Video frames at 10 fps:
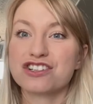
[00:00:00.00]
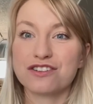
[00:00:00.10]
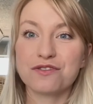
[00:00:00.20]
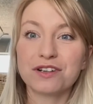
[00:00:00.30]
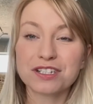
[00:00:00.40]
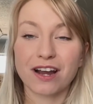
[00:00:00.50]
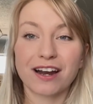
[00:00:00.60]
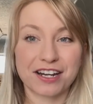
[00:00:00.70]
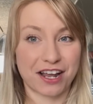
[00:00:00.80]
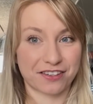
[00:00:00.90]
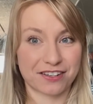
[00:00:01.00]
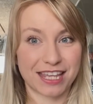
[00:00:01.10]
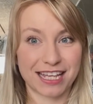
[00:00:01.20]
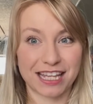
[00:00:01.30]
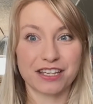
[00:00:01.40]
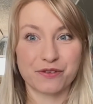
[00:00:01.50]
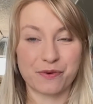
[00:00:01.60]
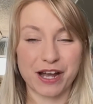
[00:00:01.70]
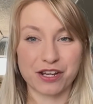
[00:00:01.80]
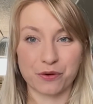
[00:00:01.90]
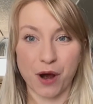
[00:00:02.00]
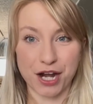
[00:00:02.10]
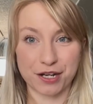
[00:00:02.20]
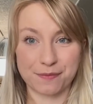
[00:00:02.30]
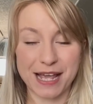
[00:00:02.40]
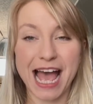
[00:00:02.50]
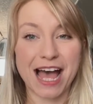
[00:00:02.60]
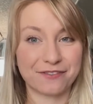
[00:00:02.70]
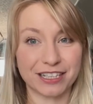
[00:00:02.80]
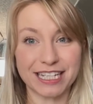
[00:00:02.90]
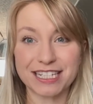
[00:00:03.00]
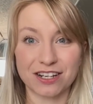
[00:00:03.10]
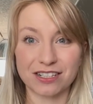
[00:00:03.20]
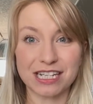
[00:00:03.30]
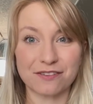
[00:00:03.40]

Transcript: Noodles are another thing that you want your water to be heavily salted